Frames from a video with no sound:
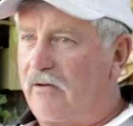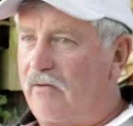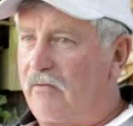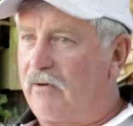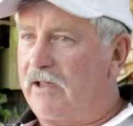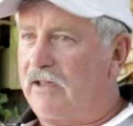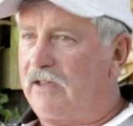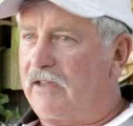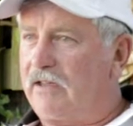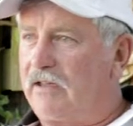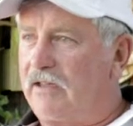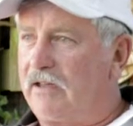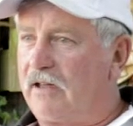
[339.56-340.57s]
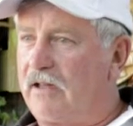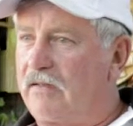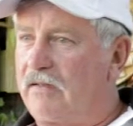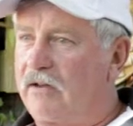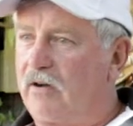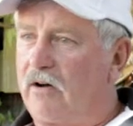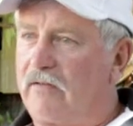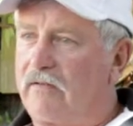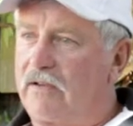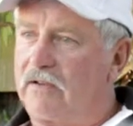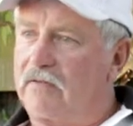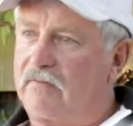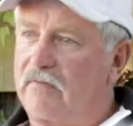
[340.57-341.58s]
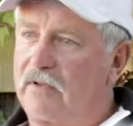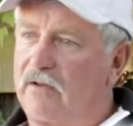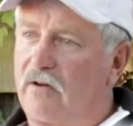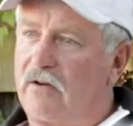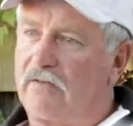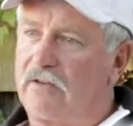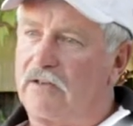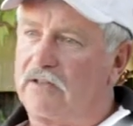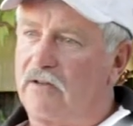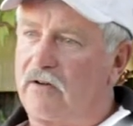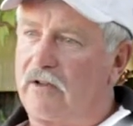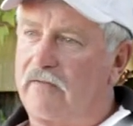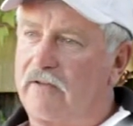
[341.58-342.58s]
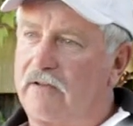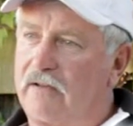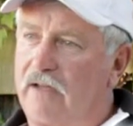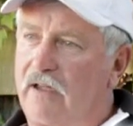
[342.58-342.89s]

really the diving side of it